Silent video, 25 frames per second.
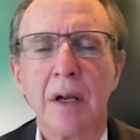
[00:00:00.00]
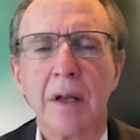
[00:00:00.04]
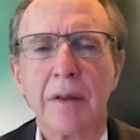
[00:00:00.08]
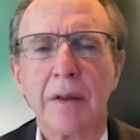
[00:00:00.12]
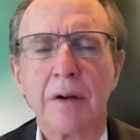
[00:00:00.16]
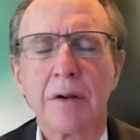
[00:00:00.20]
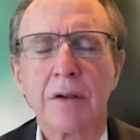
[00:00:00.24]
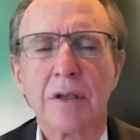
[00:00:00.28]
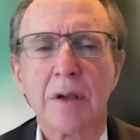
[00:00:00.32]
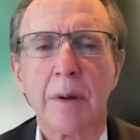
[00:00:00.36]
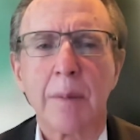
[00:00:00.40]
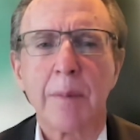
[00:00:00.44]

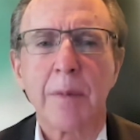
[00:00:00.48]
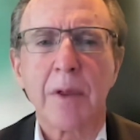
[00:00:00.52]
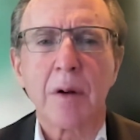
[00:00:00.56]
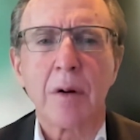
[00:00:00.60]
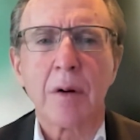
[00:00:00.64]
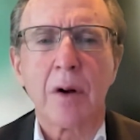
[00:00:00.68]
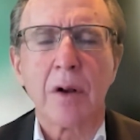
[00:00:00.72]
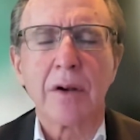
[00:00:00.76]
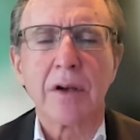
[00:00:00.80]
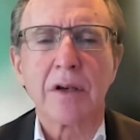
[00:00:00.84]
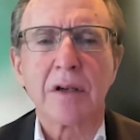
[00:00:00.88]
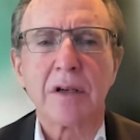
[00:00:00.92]
There's something
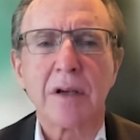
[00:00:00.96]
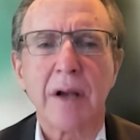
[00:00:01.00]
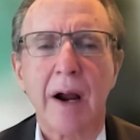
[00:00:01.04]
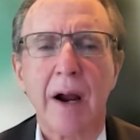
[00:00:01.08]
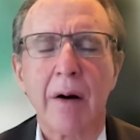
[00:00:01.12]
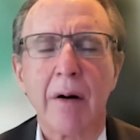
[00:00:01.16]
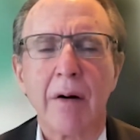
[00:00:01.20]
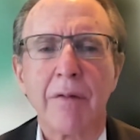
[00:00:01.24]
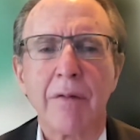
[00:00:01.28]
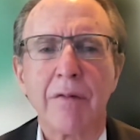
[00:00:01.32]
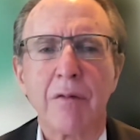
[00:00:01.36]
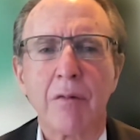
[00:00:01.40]
called a
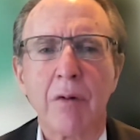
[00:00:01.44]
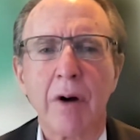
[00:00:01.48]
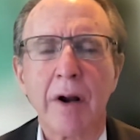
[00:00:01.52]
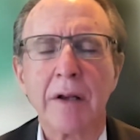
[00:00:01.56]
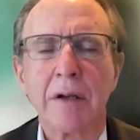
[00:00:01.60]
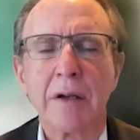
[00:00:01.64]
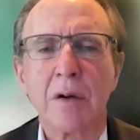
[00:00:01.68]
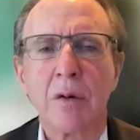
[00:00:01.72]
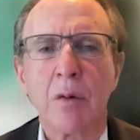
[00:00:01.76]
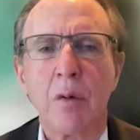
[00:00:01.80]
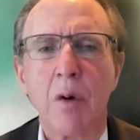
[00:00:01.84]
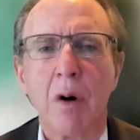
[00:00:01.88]
tariff
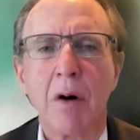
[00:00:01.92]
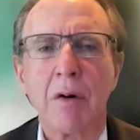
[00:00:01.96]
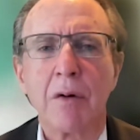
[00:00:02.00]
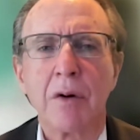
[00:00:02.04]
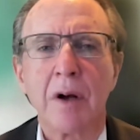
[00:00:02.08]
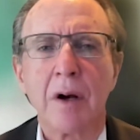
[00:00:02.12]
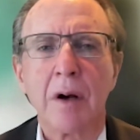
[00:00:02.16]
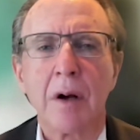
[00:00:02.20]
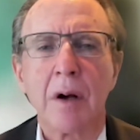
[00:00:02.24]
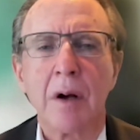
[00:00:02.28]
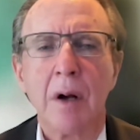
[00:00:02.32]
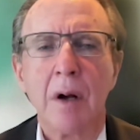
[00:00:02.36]
rate
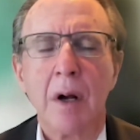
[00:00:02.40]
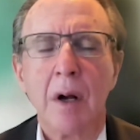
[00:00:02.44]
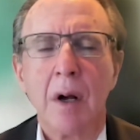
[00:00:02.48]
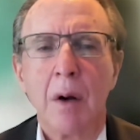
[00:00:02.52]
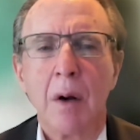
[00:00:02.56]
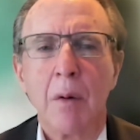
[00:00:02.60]
quota,